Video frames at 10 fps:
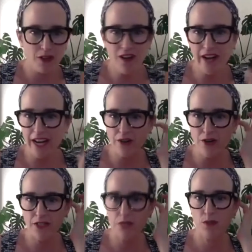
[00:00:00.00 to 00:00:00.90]
long i don't know
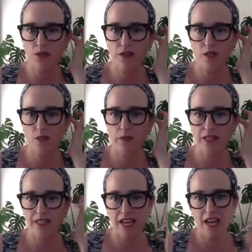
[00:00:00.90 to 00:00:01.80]
if this was your
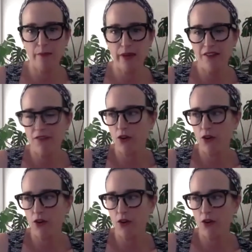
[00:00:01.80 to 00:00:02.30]
experience anne but i've